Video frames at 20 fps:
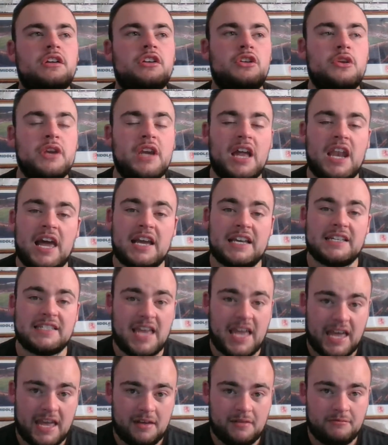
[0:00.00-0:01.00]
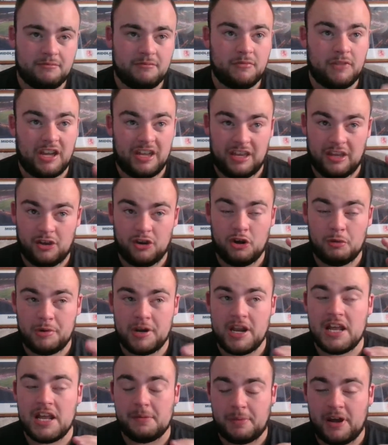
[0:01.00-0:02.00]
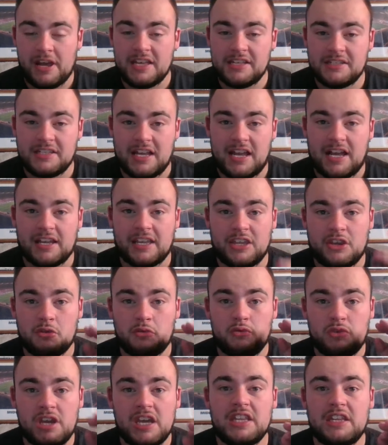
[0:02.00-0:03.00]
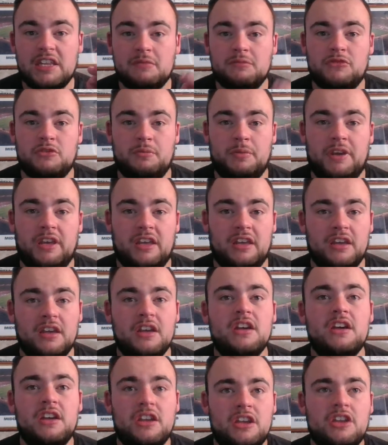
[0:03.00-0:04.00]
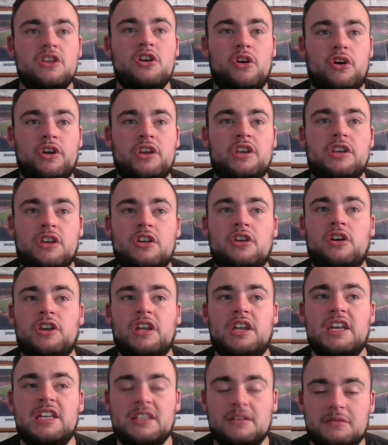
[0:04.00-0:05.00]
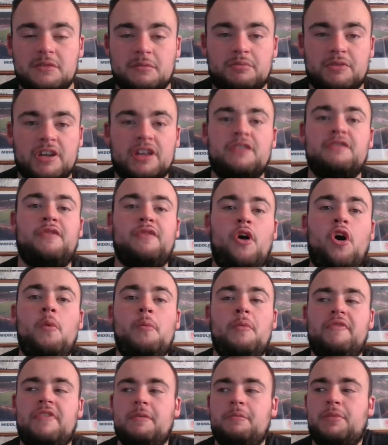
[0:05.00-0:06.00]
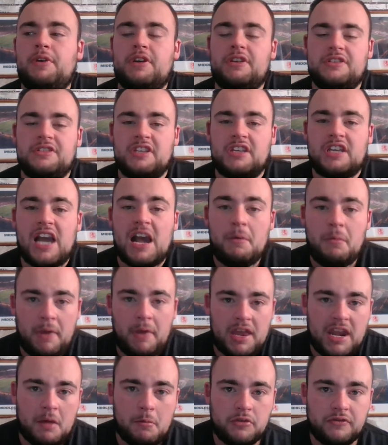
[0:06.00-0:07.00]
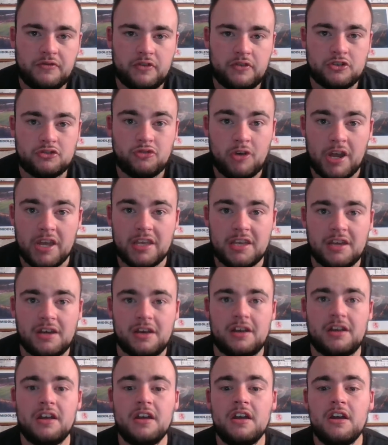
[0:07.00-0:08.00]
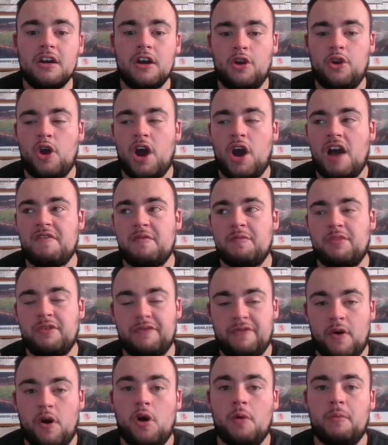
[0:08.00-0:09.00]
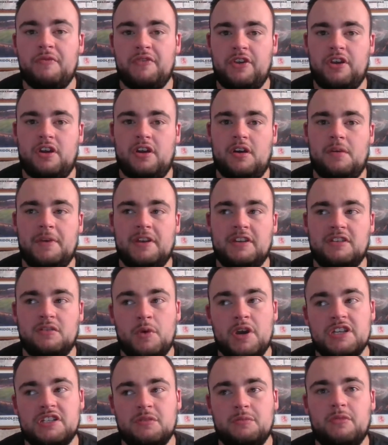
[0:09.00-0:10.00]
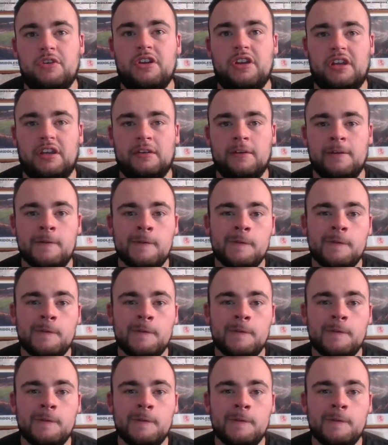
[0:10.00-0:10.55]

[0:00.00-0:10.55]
You get Lacazette, and you're going to pay that price tag. You need him to be, you know, you need him to bring form with him, because you can't be paying that much for a striker and not have him perform for you. I mean, it's a waste of money.